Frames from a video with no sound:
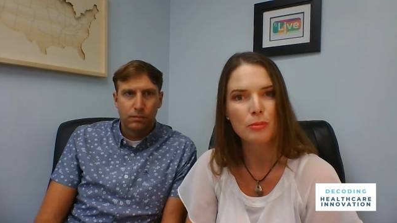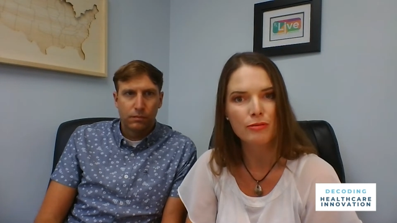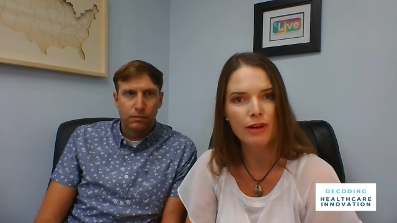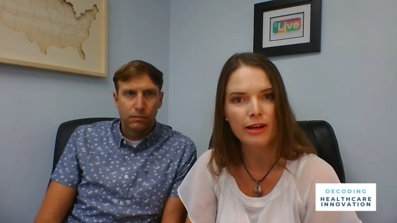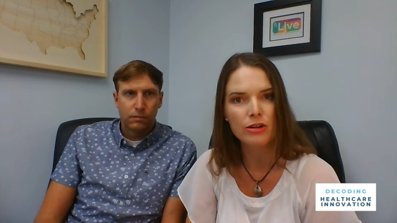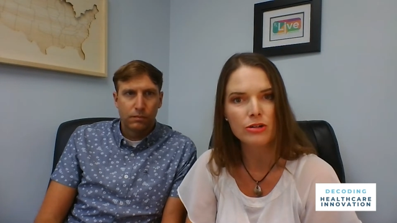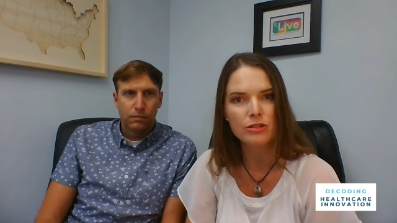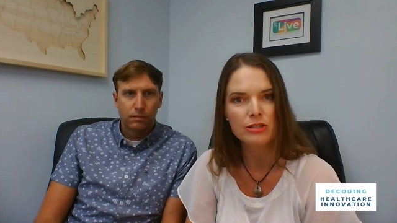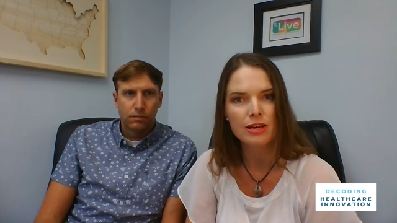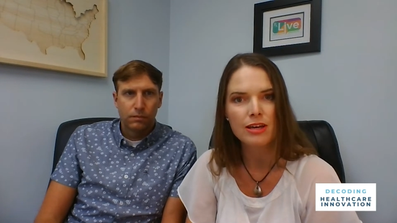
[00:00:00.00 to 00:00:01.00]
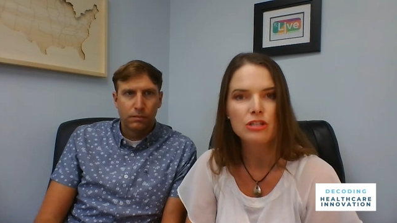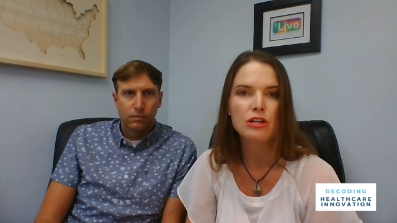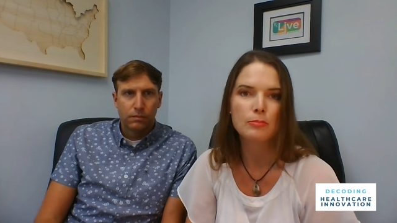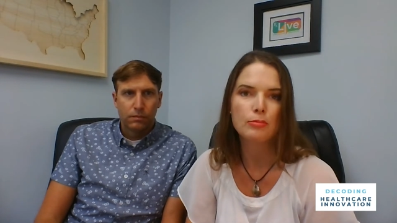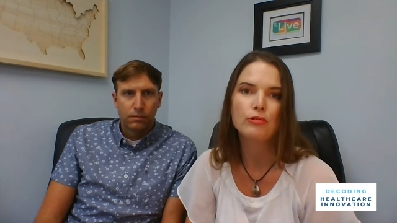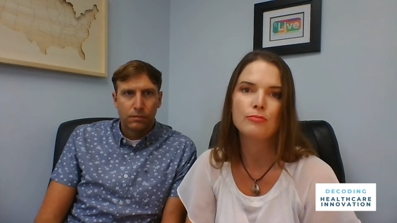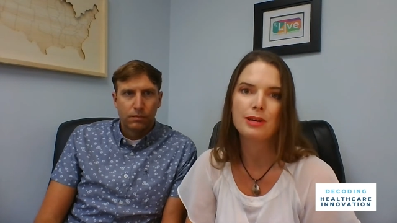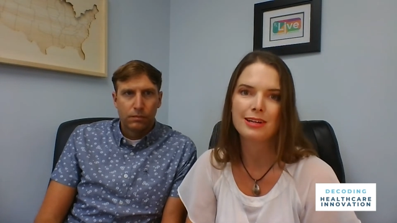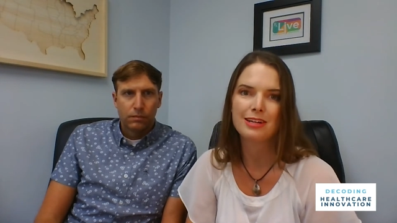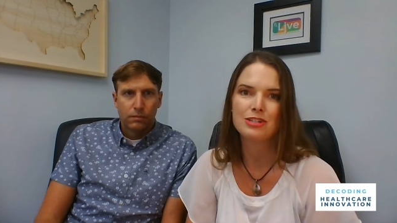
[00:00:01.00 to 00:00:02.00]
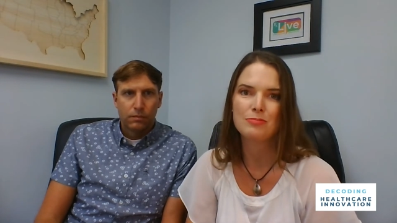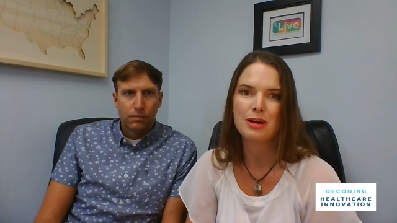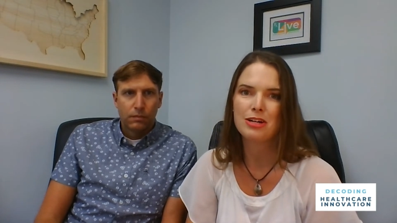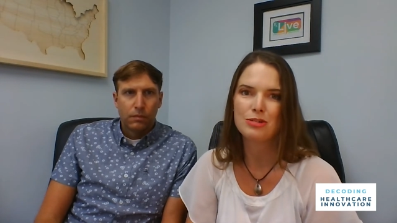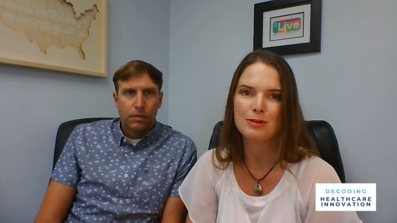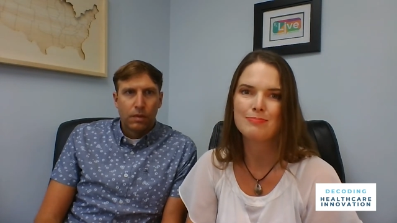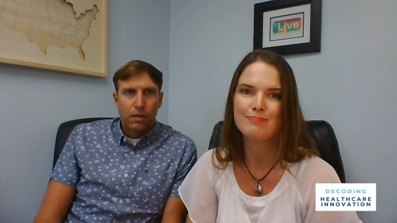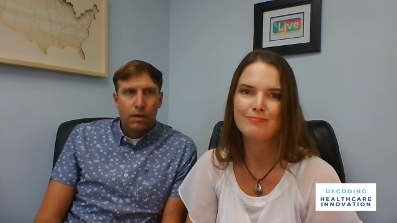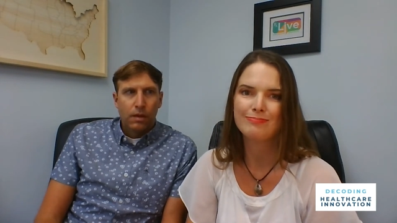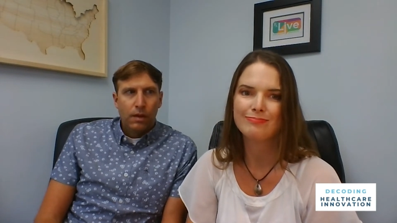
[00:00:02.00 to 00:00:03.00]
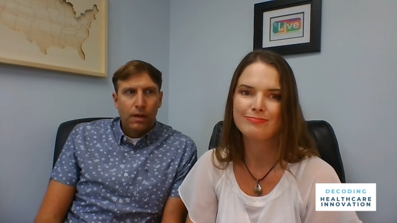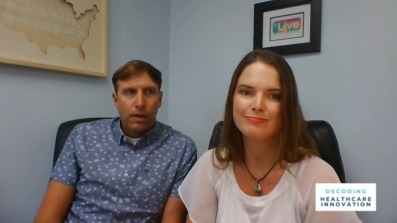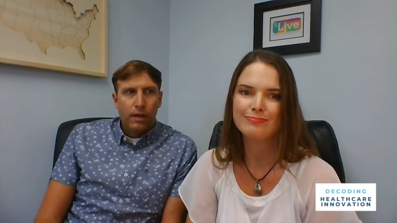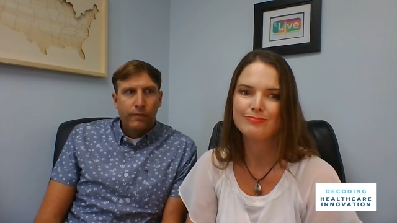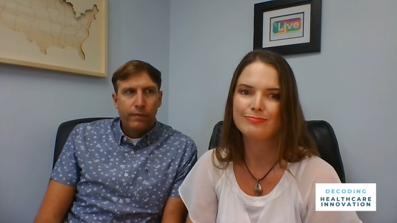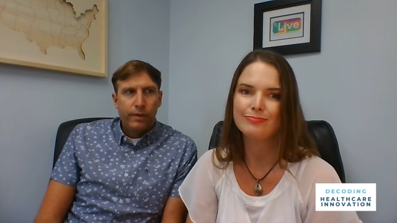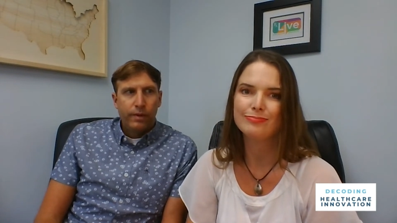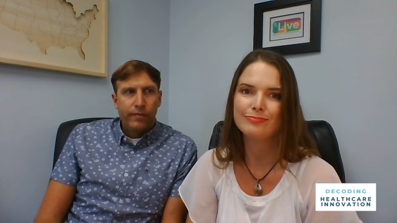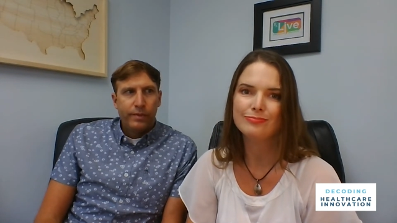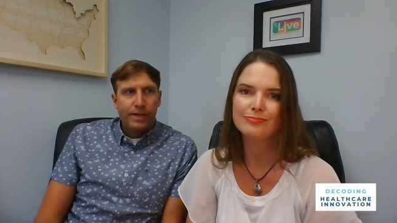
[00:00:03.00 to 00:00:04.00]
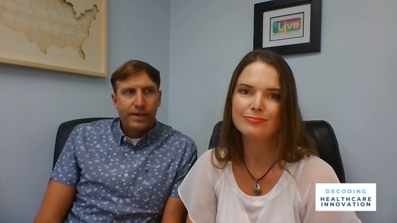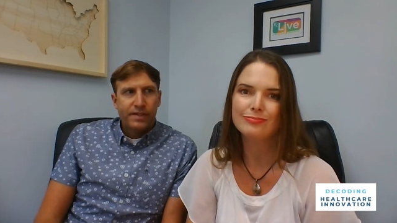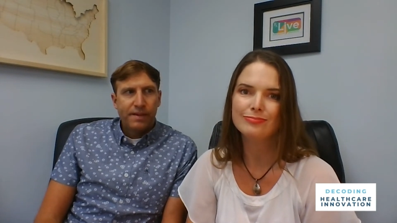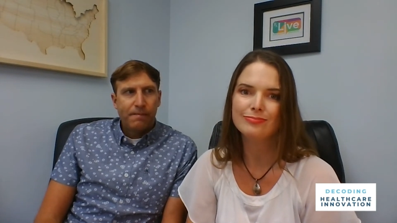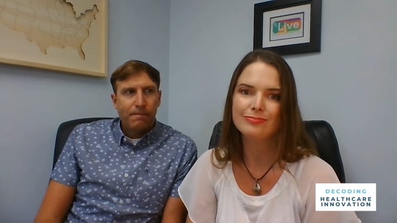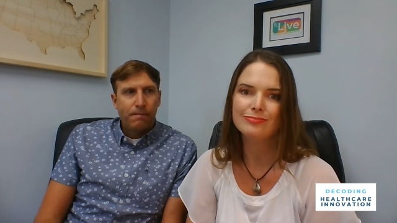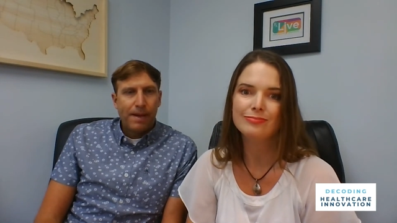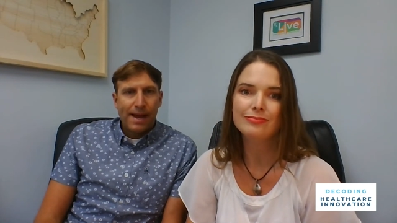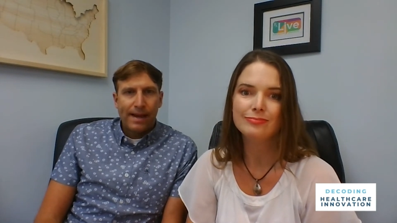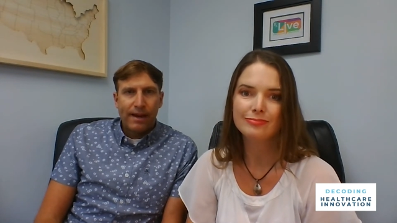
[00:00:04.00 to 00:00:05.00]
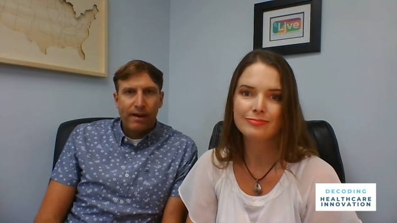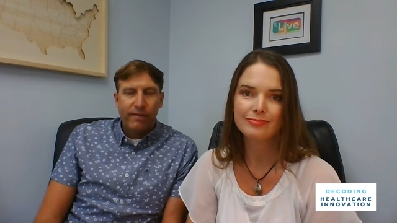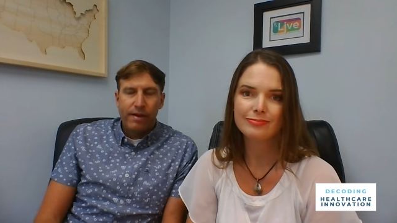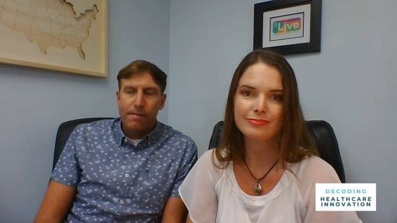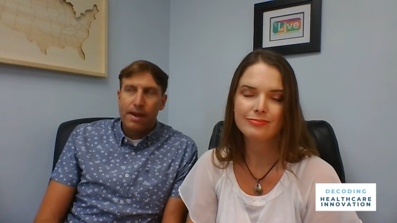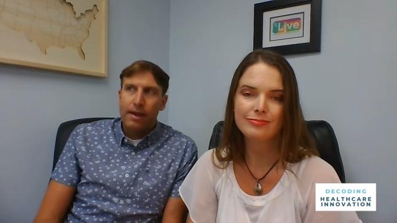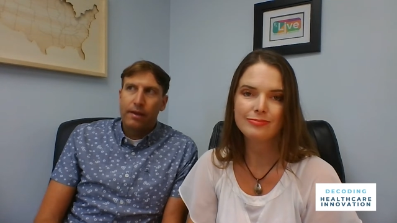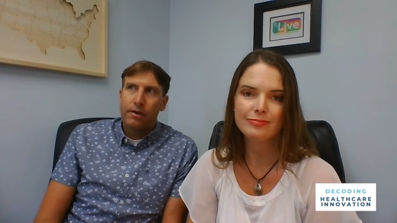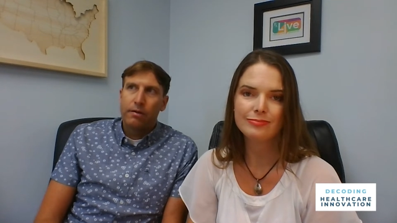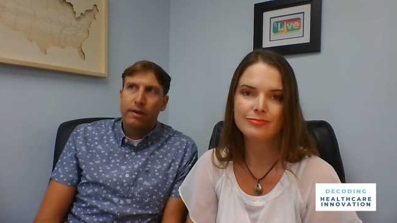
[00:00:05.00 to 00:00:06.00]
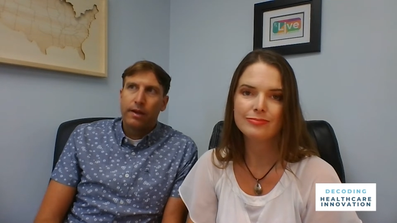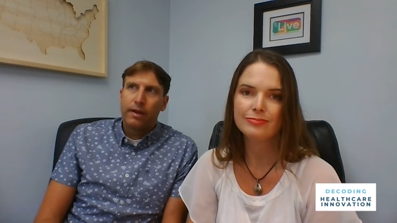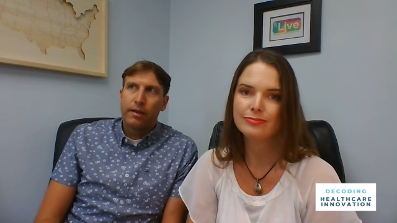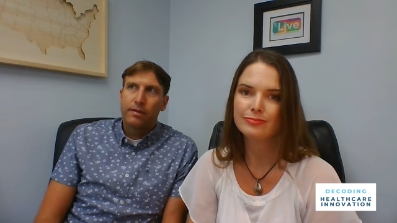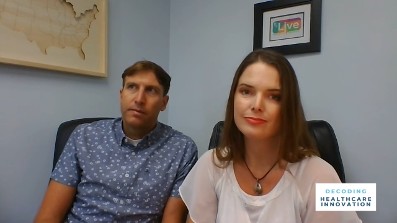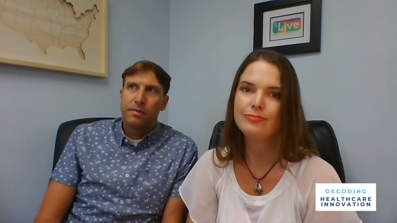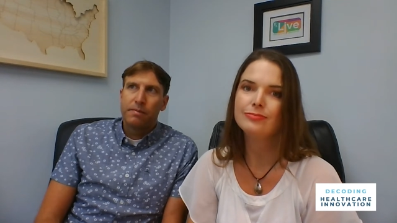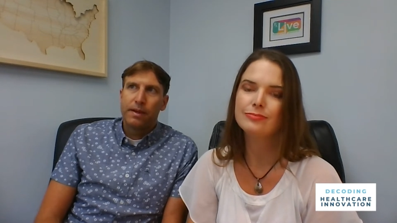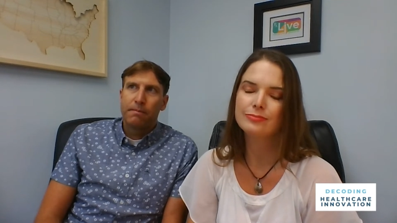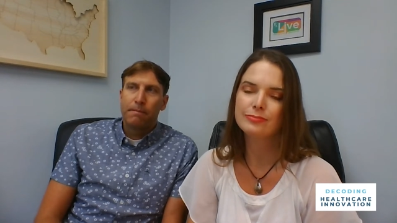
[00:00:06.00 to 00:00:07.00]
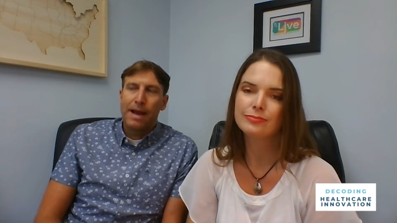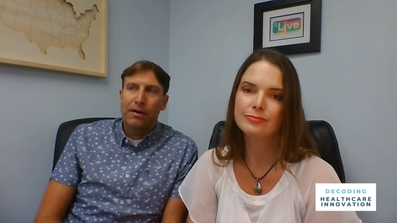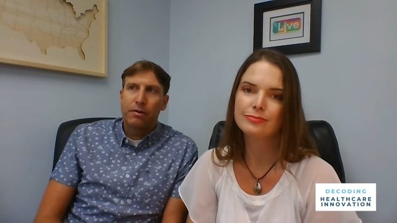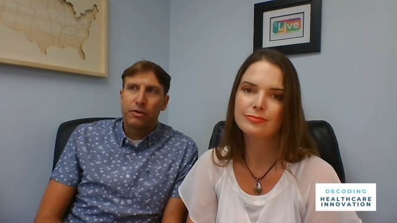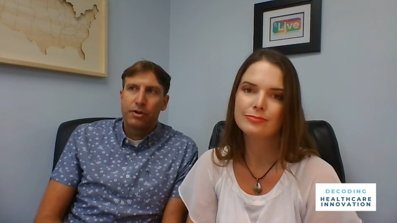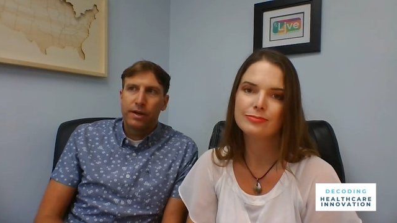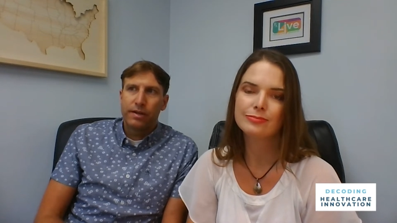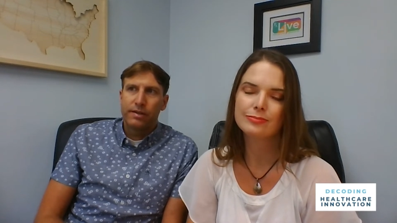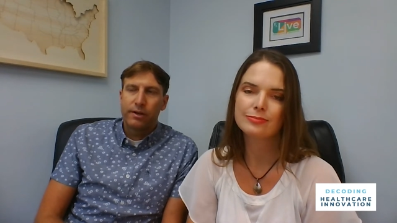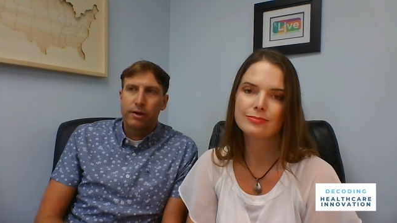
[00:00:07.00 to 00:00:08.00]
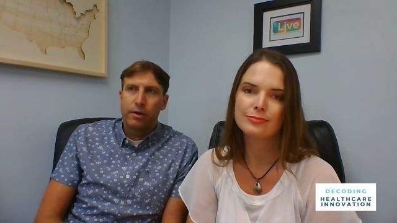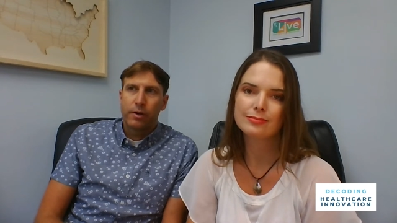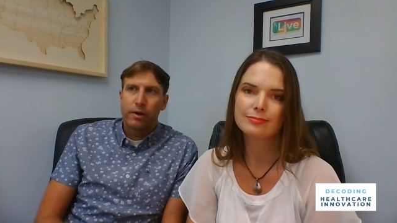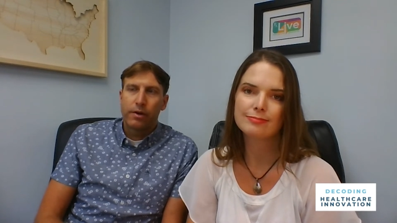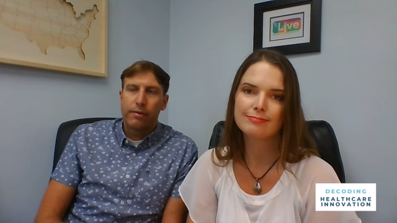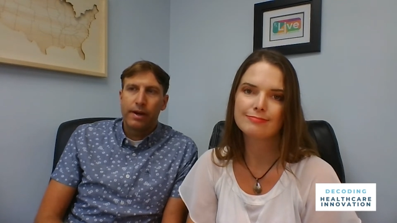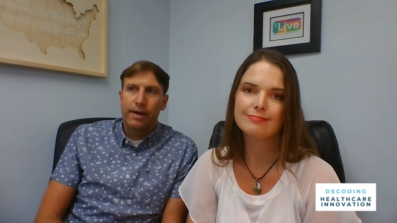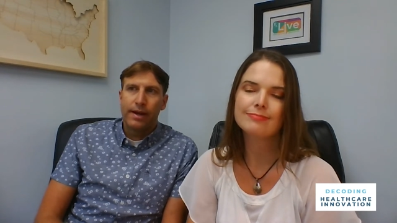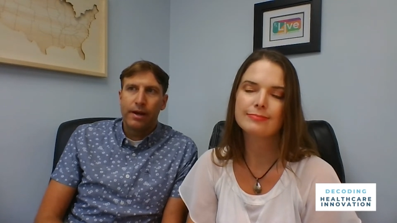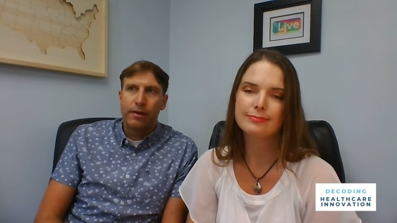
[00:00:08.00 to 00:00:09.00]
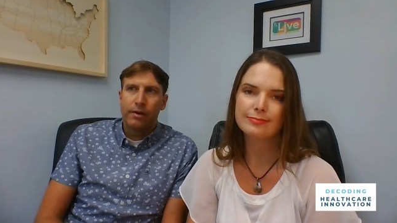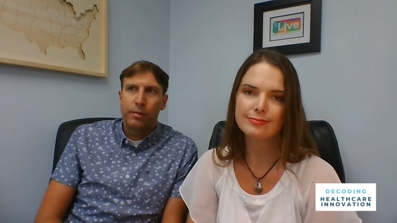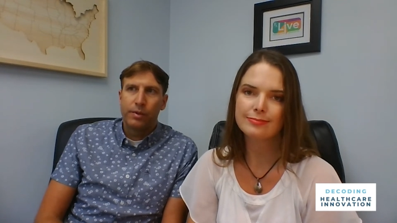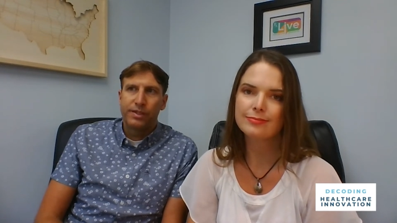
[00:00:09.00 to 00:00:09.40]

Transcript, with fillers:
Speaker 1: their providers to improve medication management.
Speaker 2: And if we if we take a step back, Carrie, if I may, you know, yeah. like some of the big macro trends that are going on right now, you know,